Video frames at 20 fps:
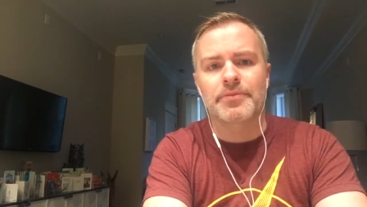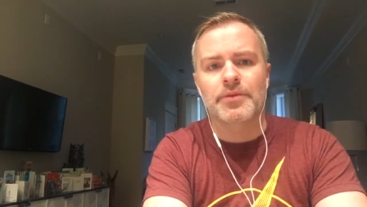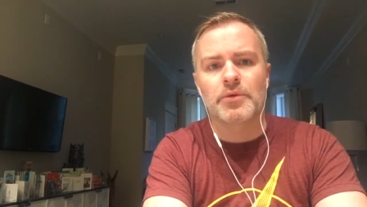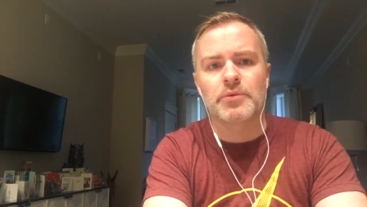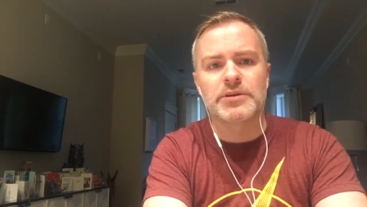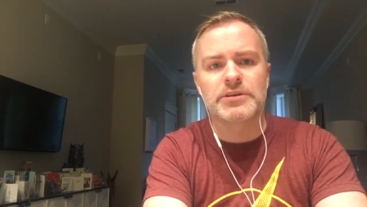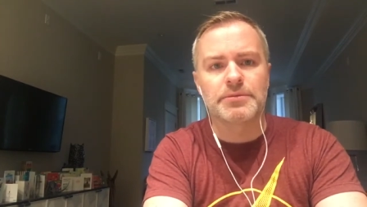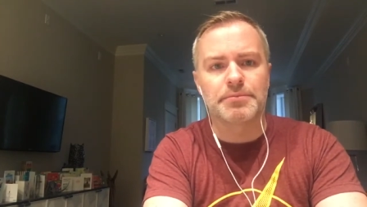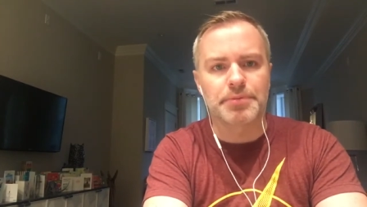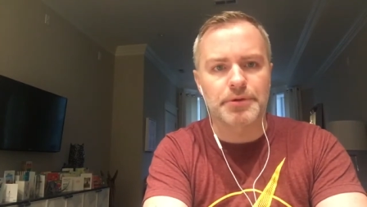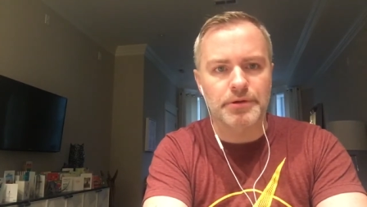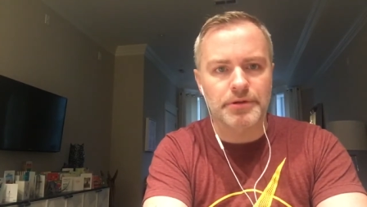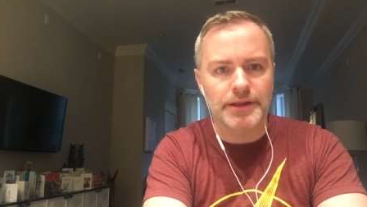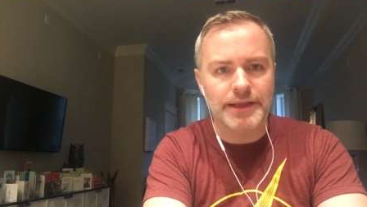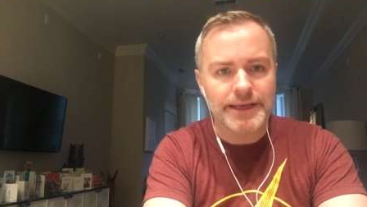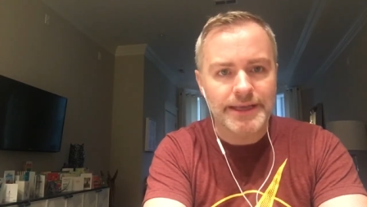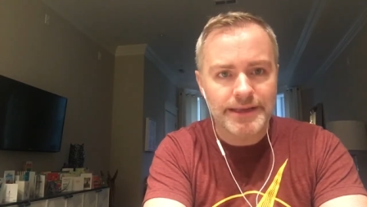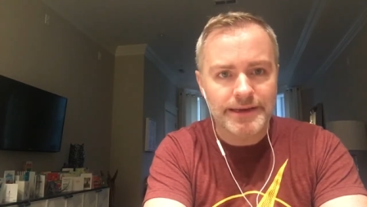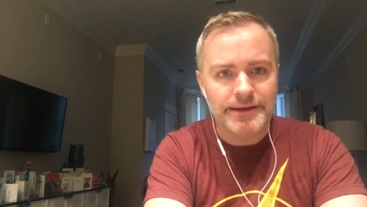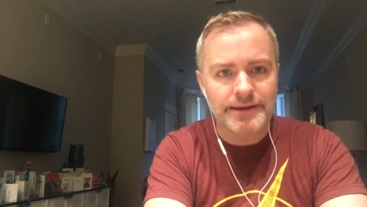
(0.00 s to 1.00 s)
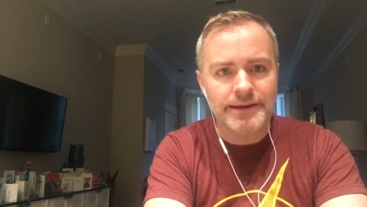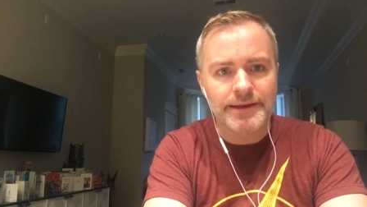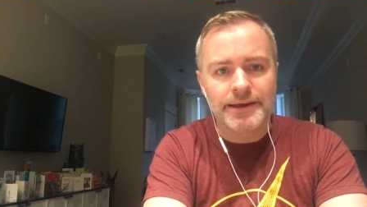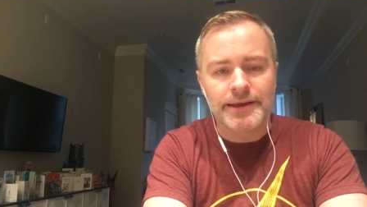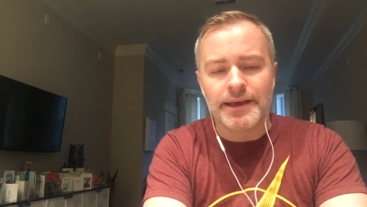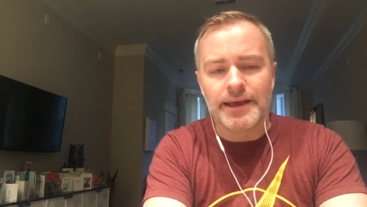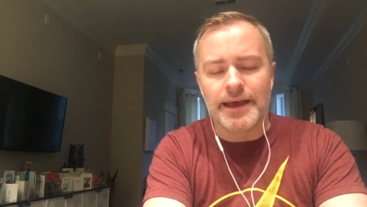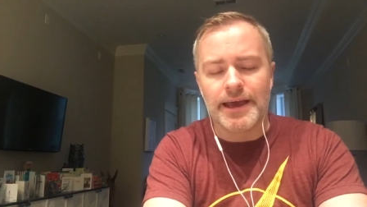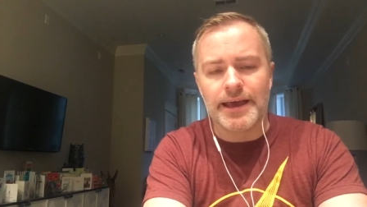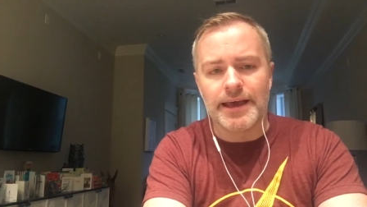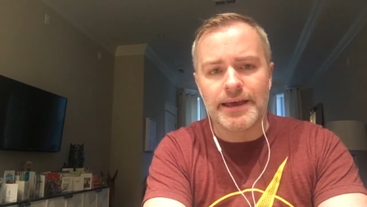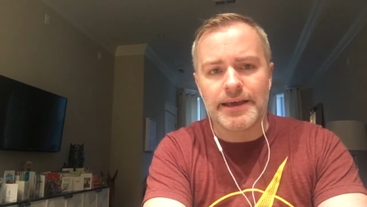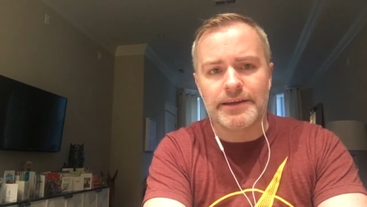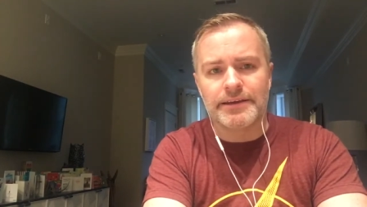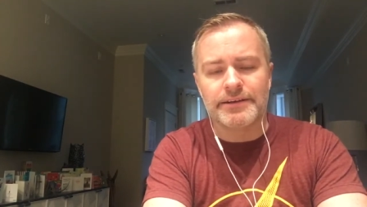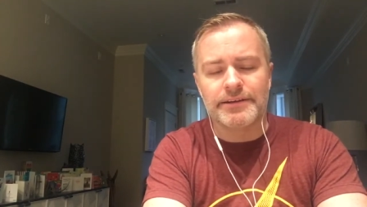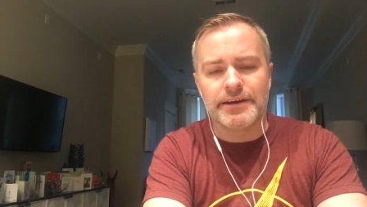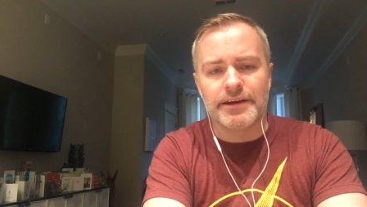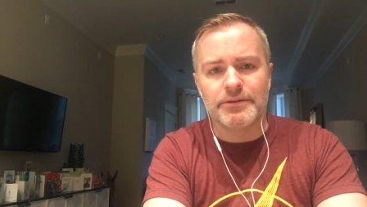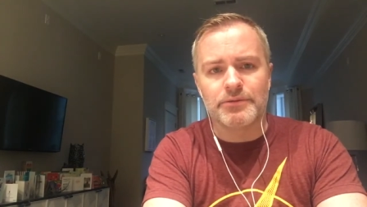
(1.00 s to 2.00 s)
Went to Berlin
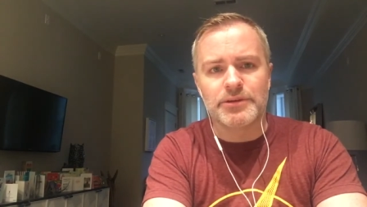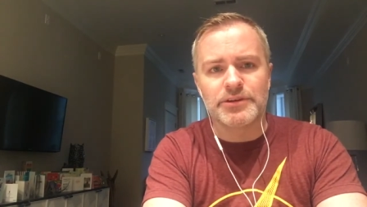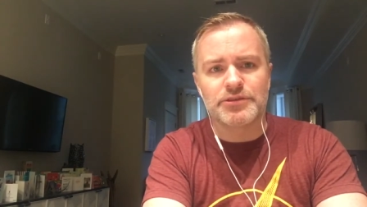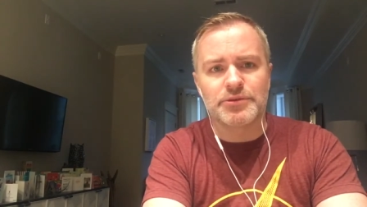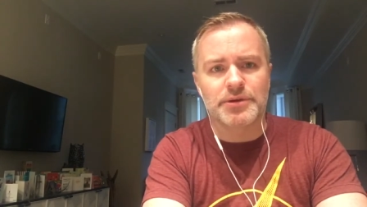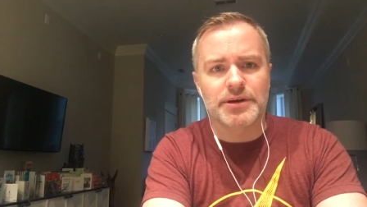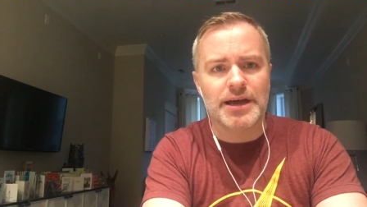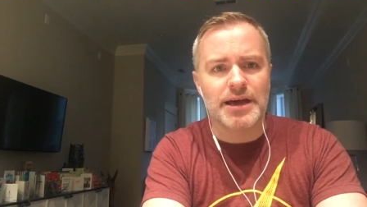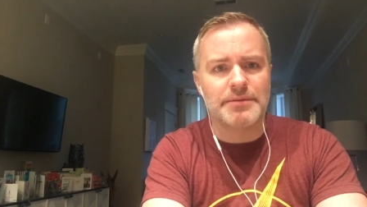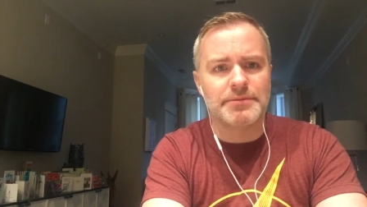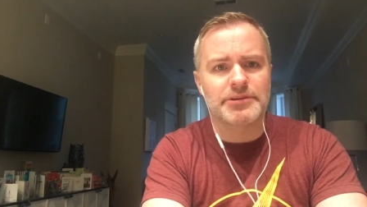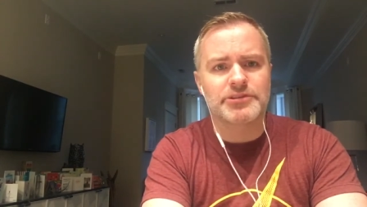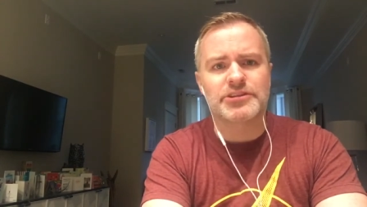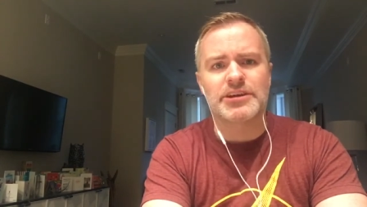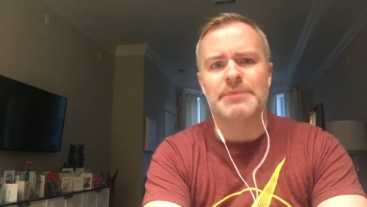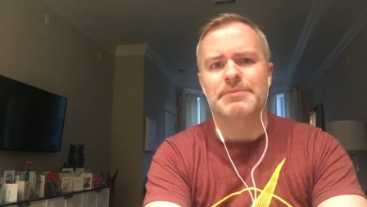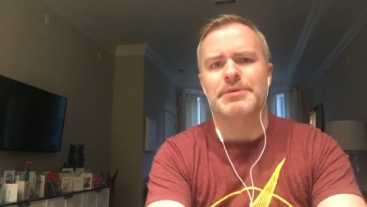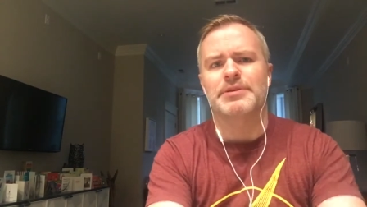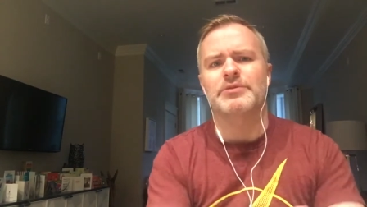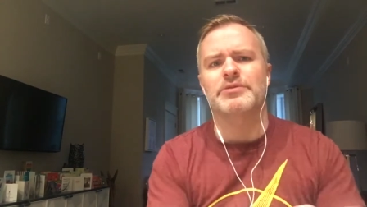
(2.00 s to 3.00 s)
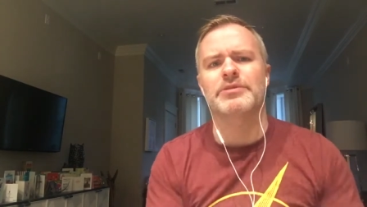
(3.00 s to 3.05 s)
and went to a comic shop, but it